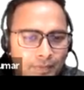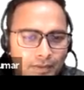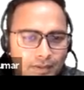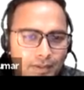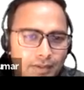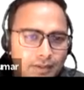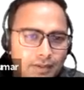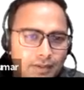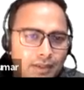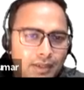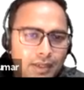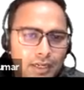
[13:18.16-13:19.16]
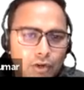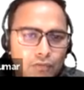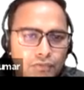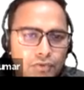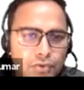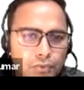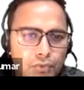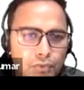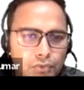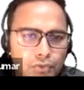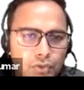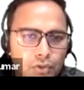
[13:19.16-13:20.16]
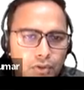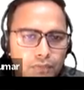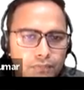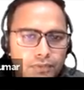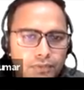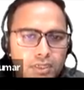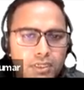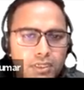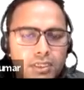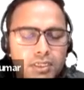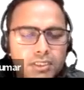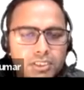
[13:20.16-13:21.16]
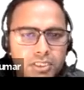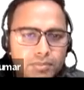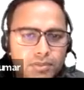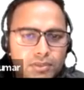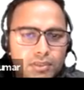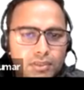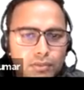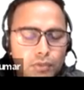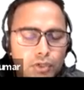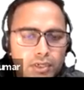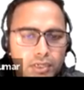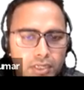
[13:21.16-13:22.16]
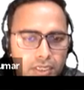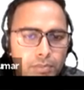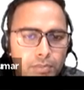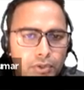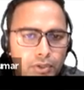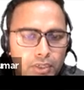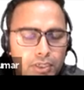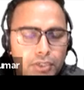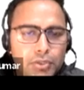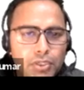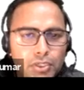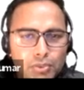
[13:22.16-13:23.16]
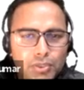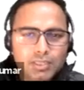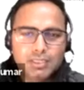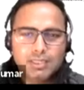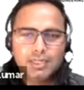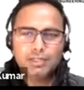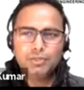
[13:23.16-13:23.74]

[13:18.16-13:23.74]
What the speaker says: right? Now, views of 3D shapes. This is what really important. You need to understand.